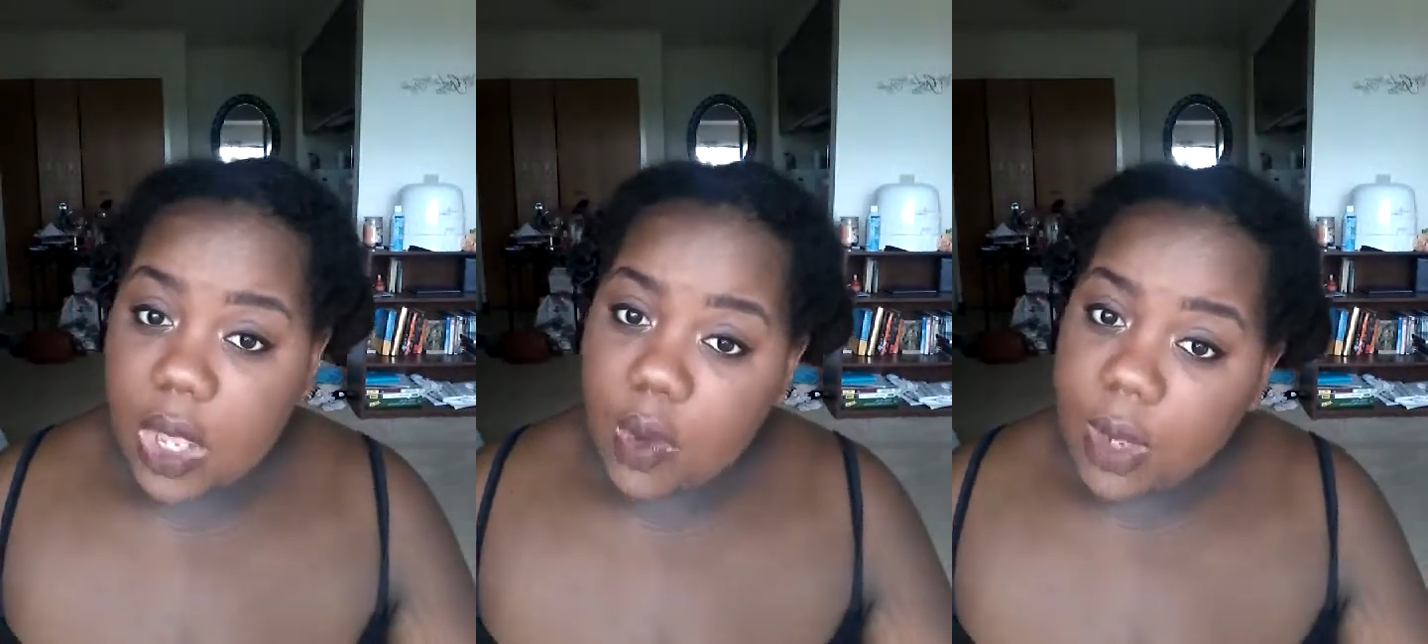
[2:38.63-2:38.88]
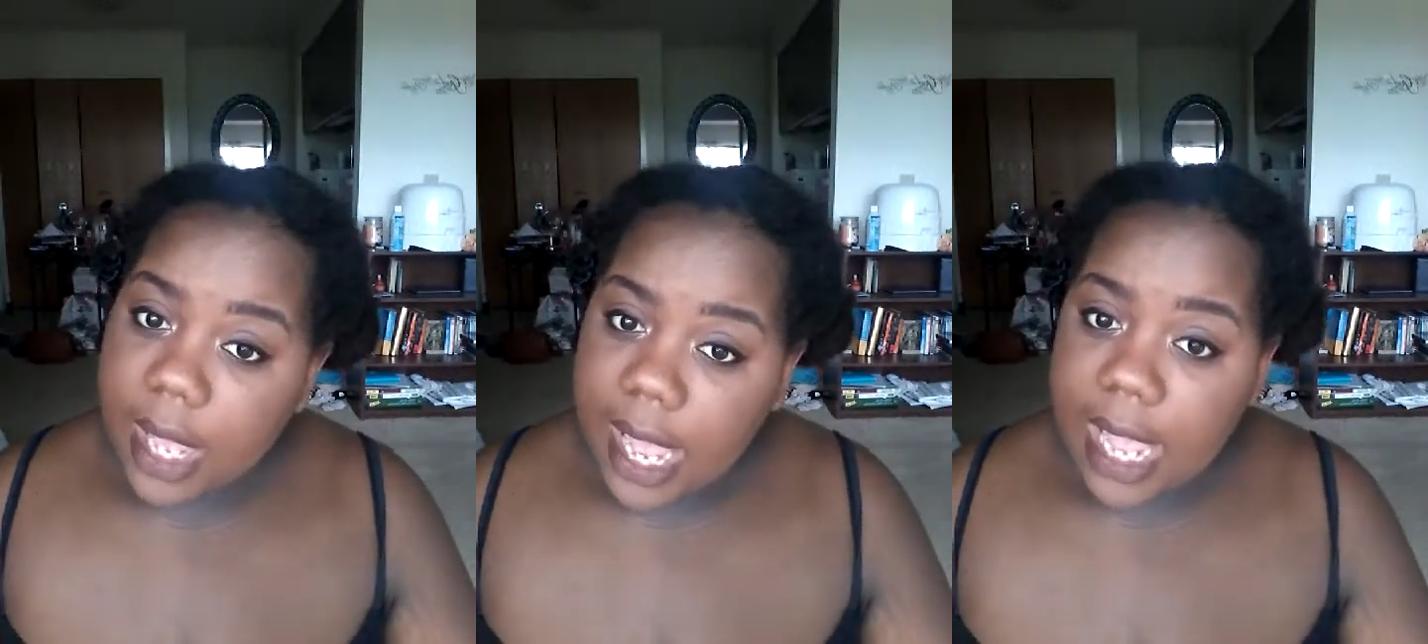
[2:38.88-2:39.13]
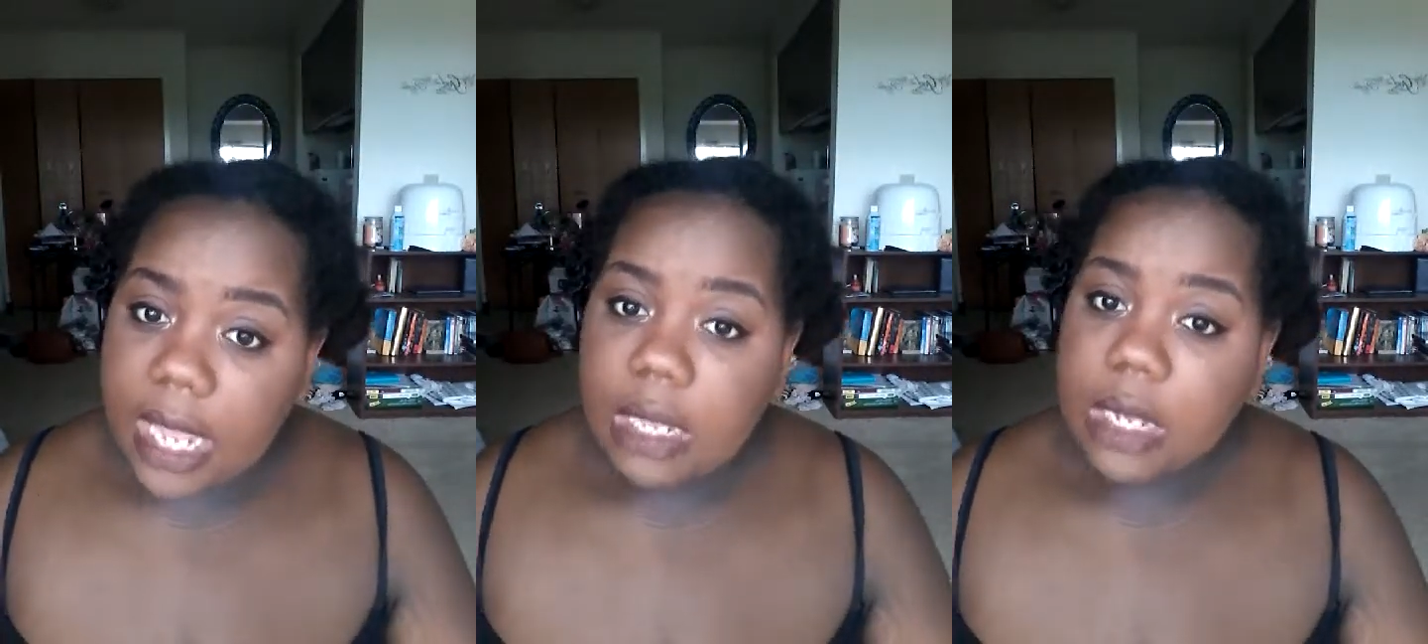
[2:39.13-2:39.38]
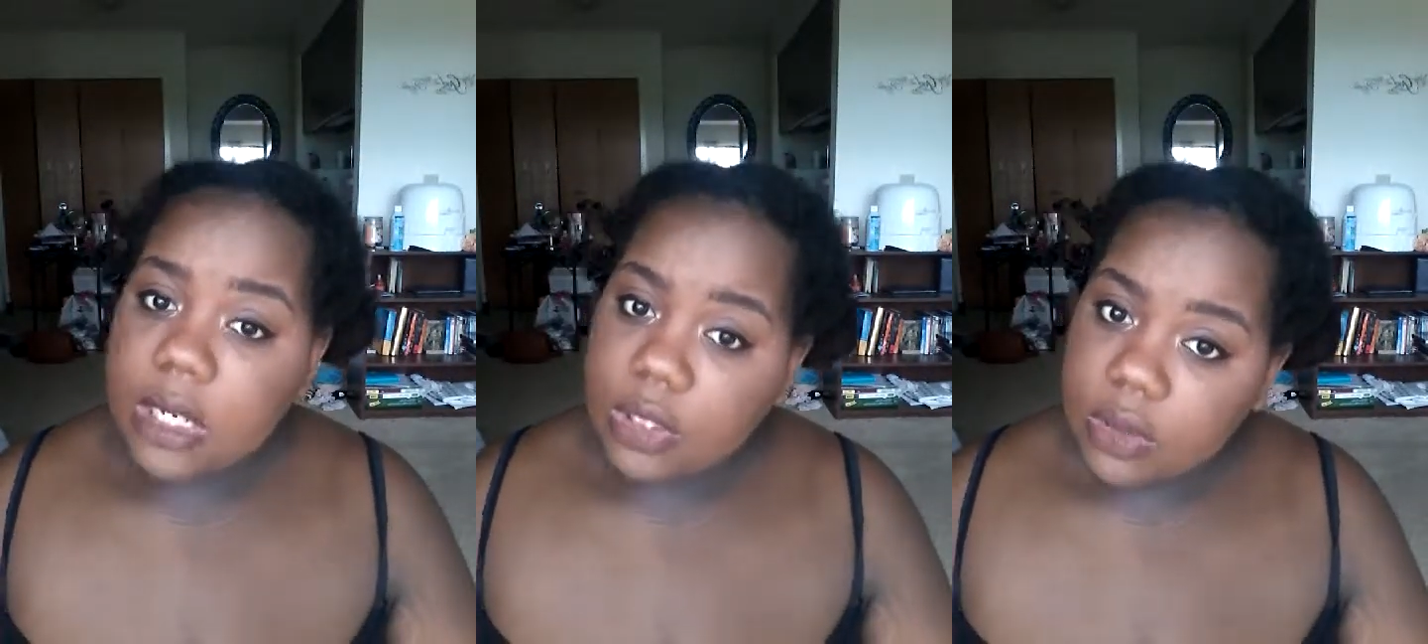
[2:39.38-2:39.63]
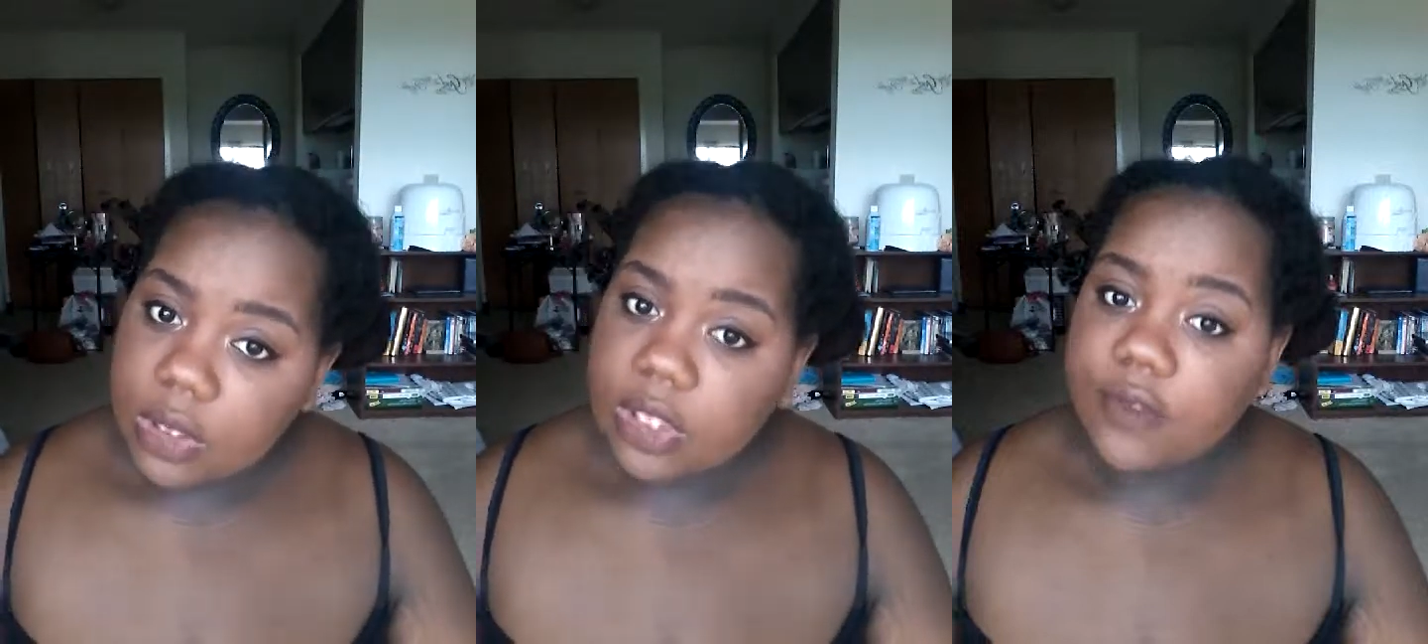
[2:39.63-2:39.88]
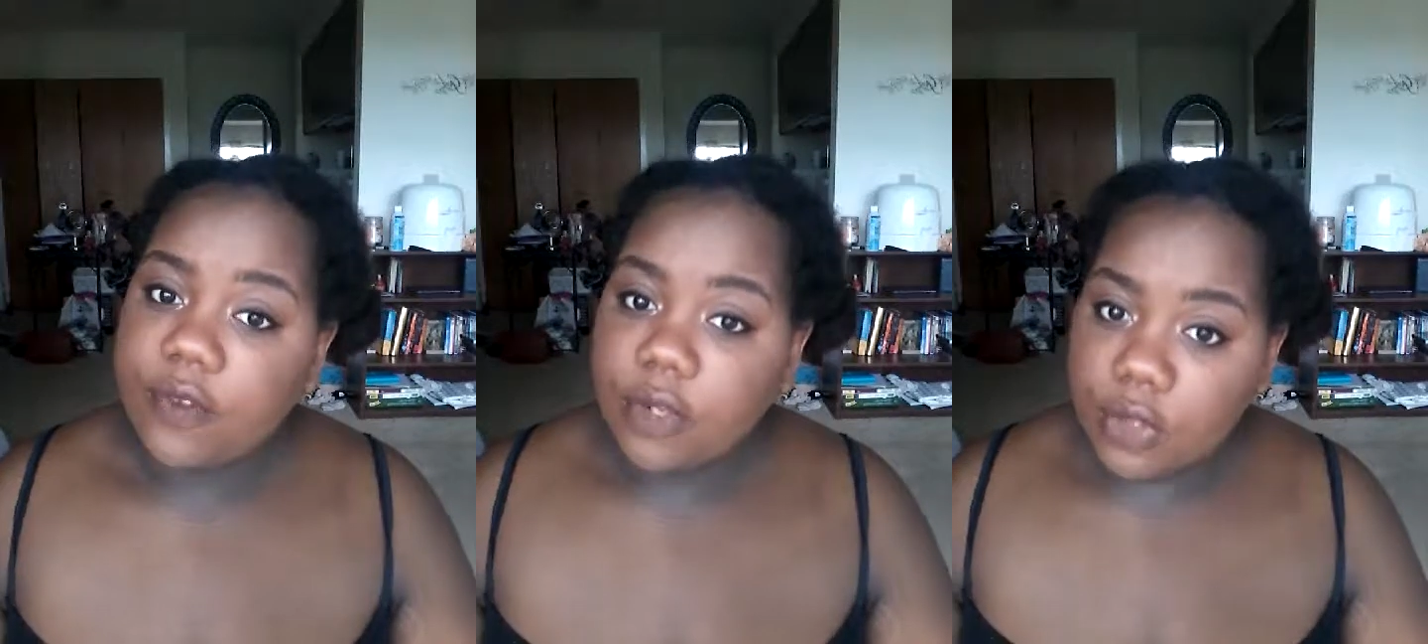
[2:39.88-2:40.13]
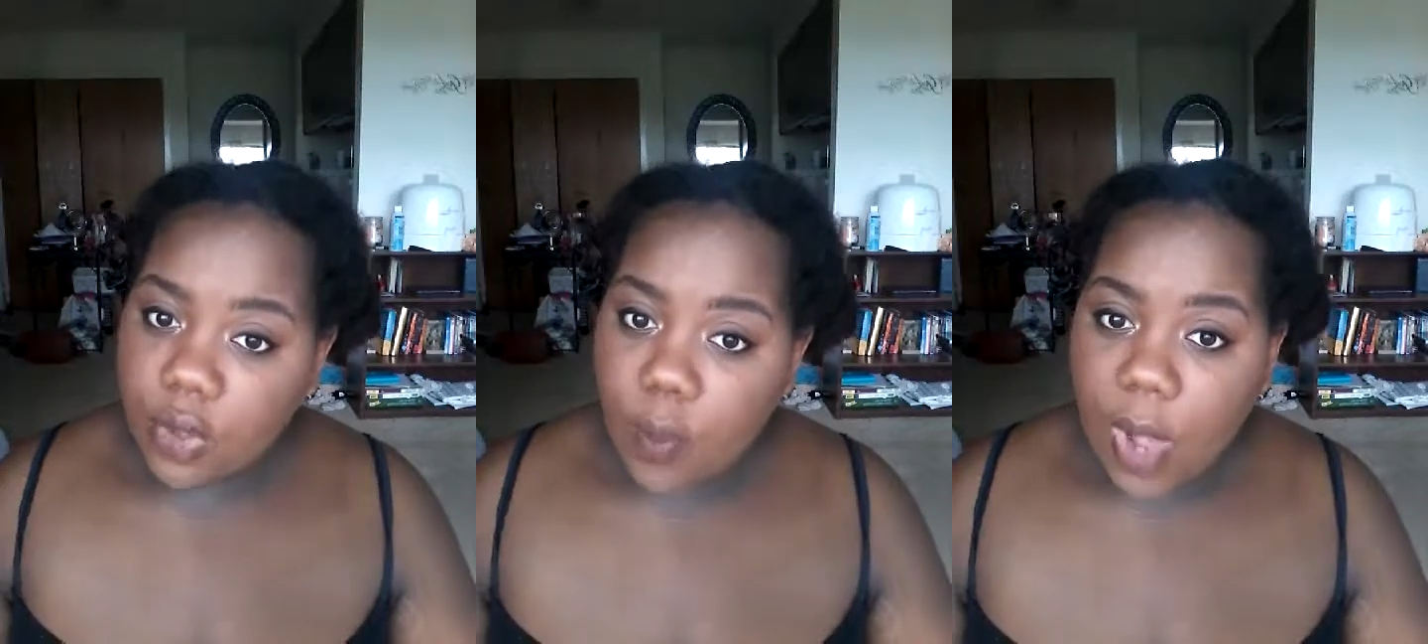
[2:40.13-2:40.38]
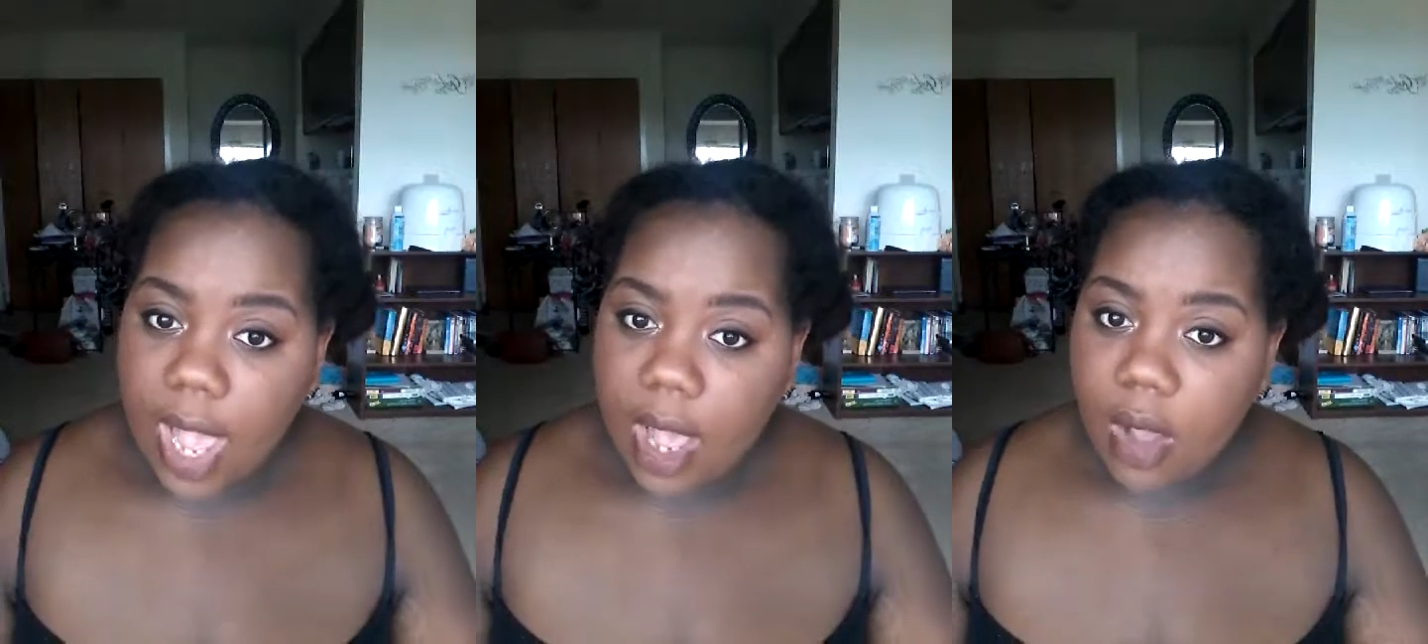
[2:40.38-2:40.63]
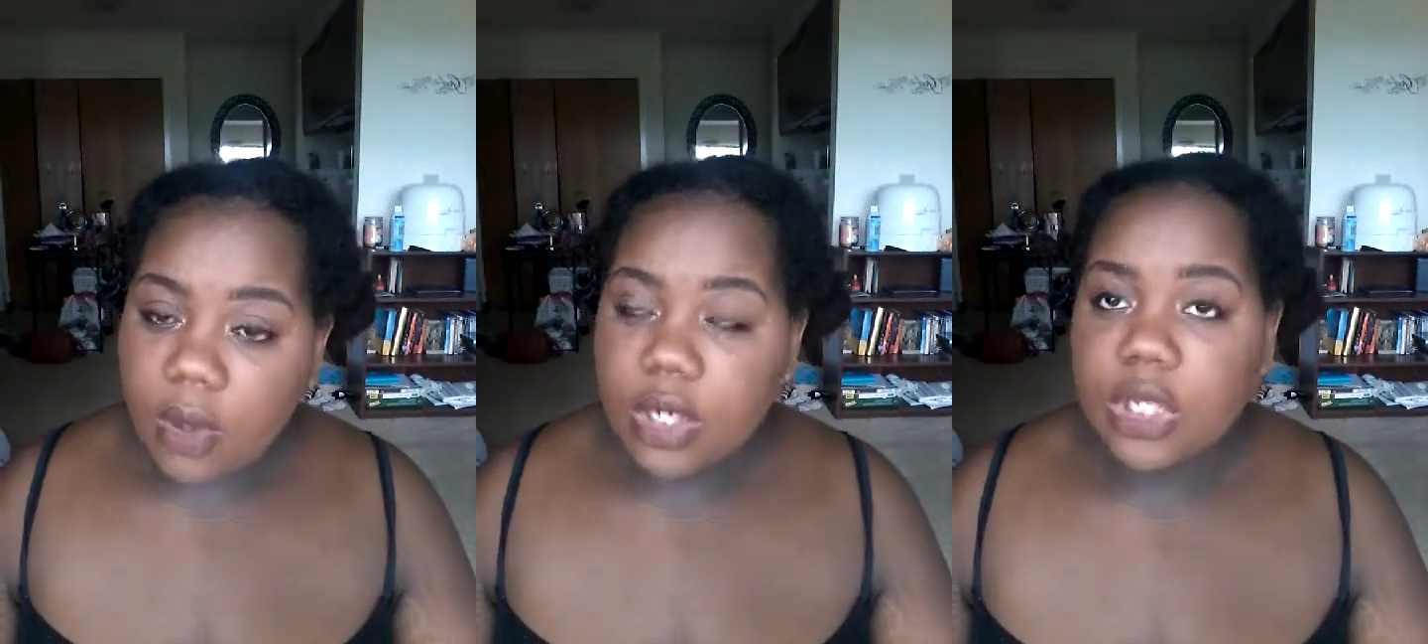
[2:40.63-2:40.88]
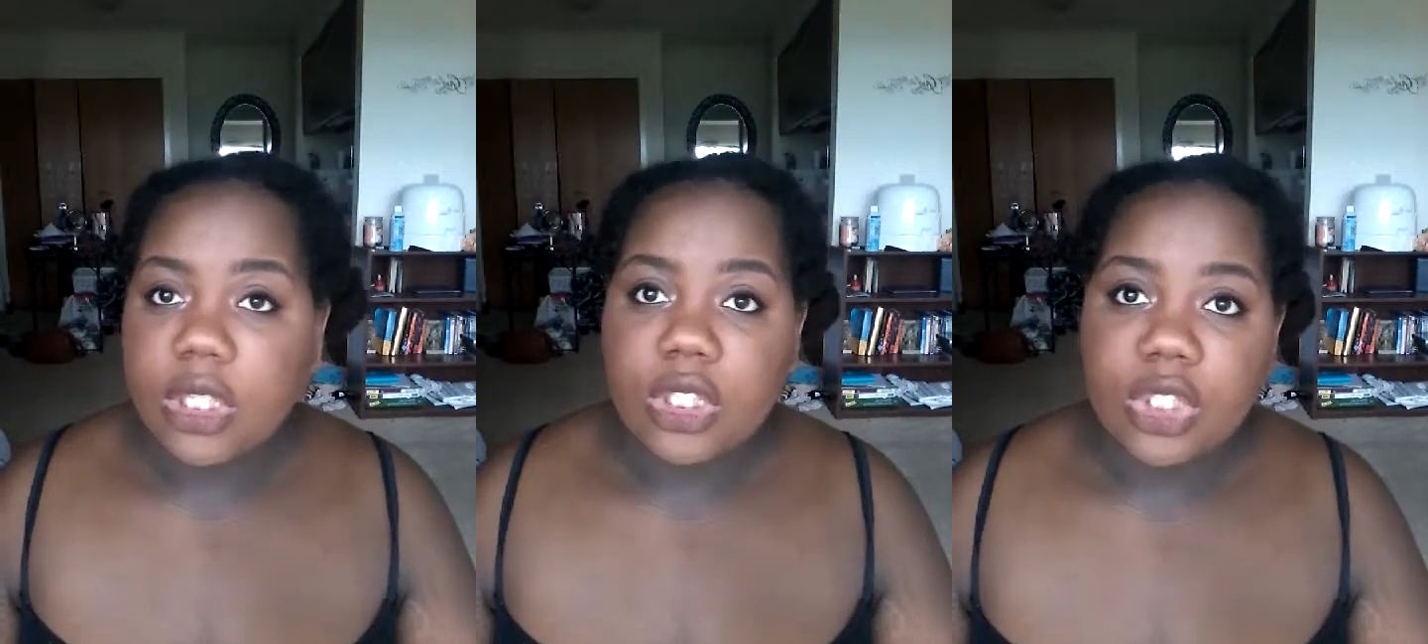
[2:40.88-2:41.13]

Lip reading: okay, I could do this for a little while because,